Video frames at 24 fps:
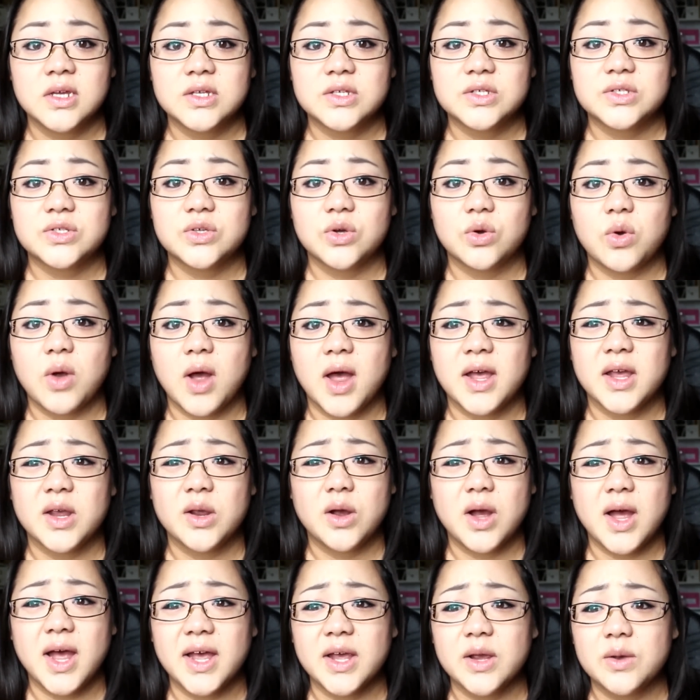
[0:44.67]
So
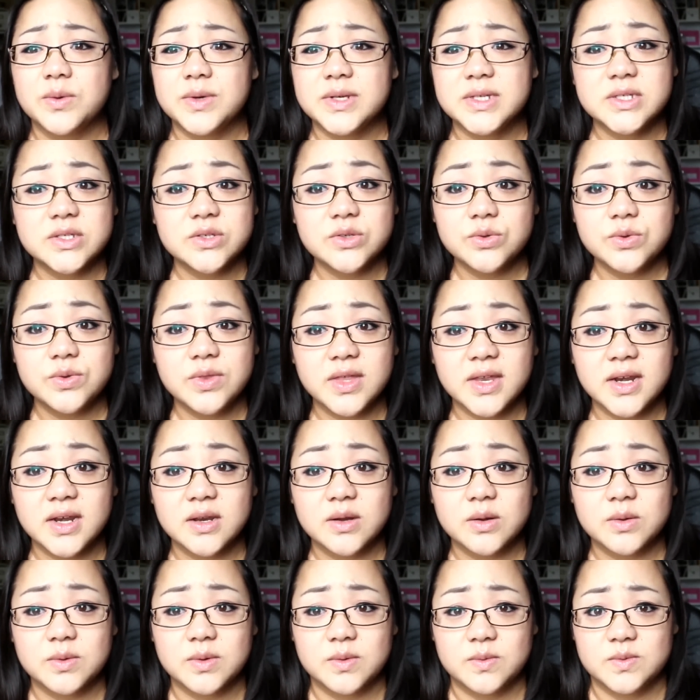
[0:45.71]
I always knew that
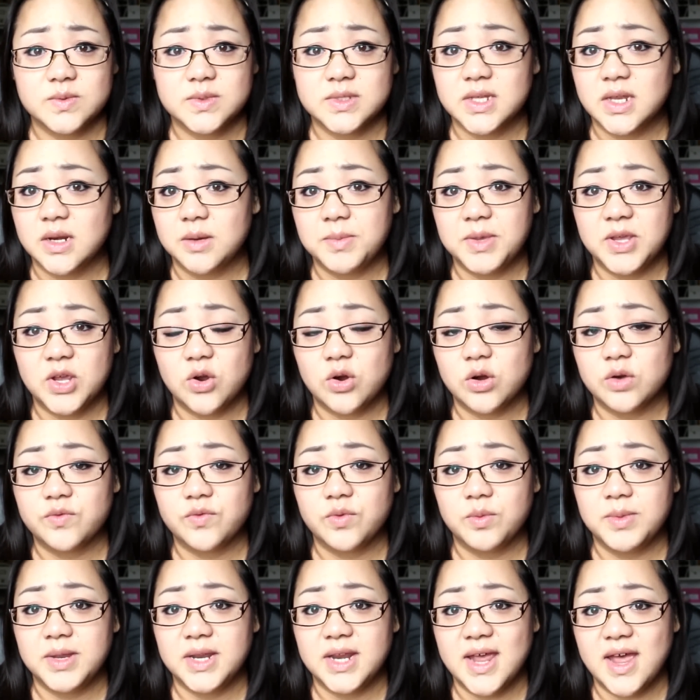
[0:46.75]
it was going to be hard
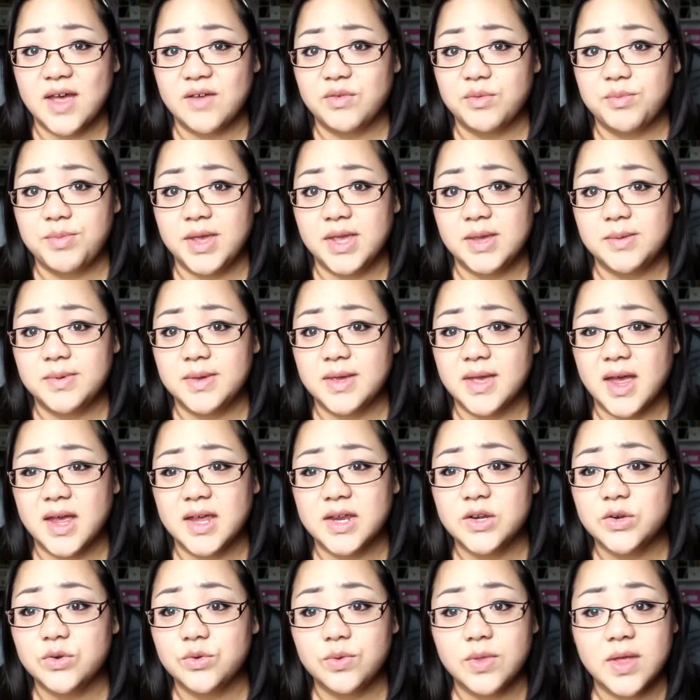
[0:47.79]
for me to have a baby.
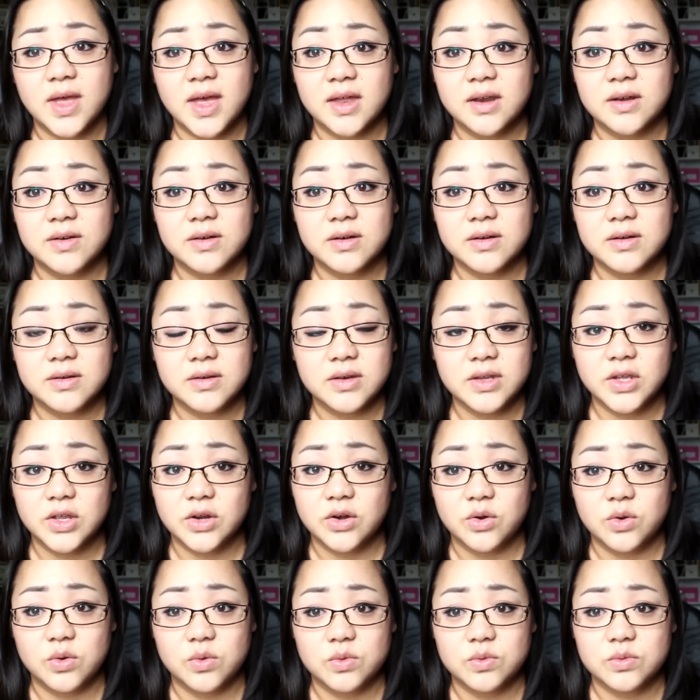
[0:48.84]
I knew that, you
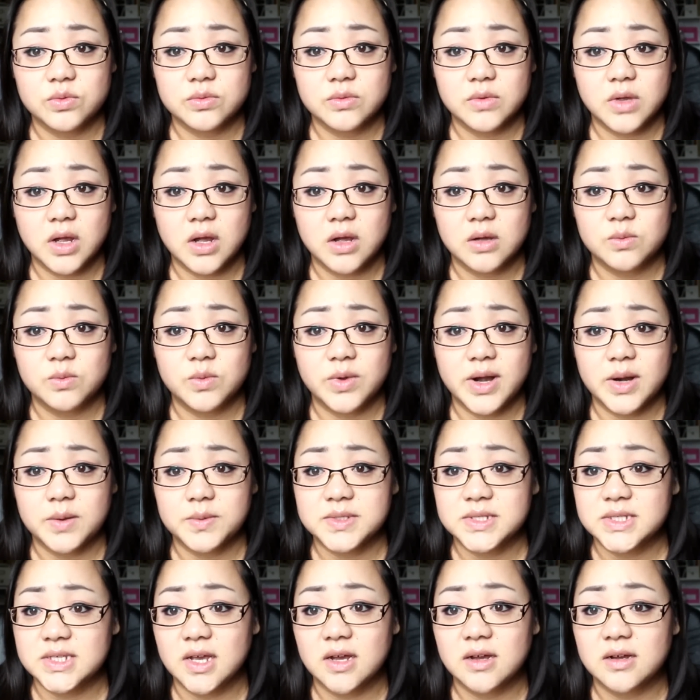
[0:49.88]
know, when I
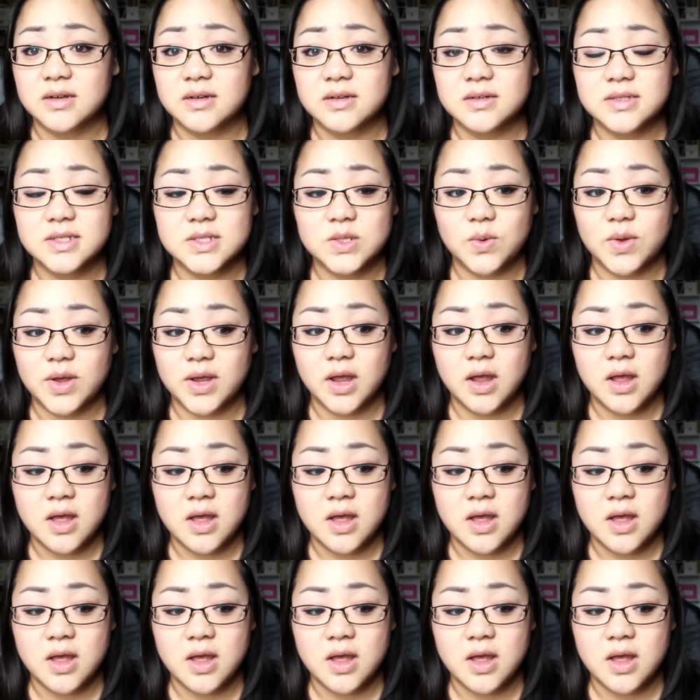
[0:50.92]
was young. So